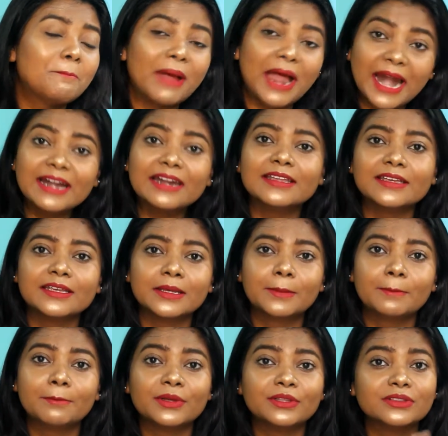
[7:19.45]
badly,
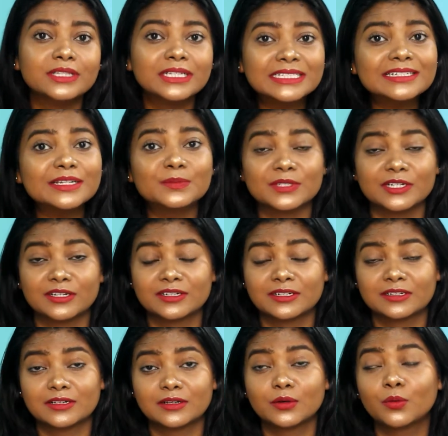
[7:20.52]
but this lipstick
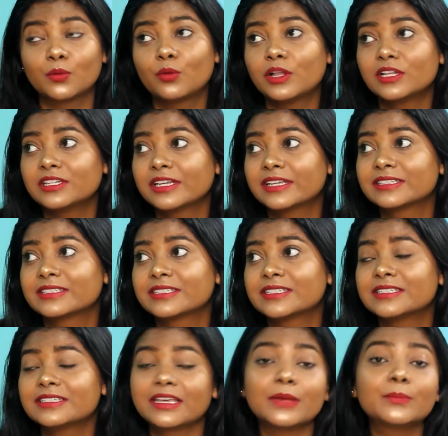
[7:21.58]
will like
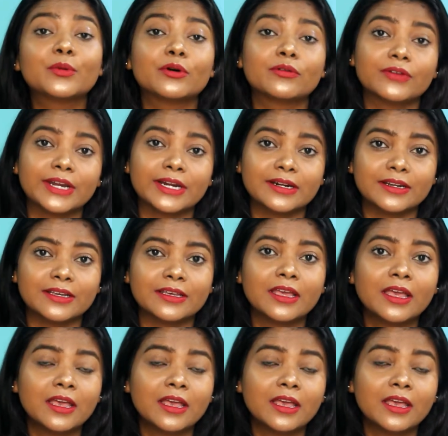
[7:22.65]
stay perfectly.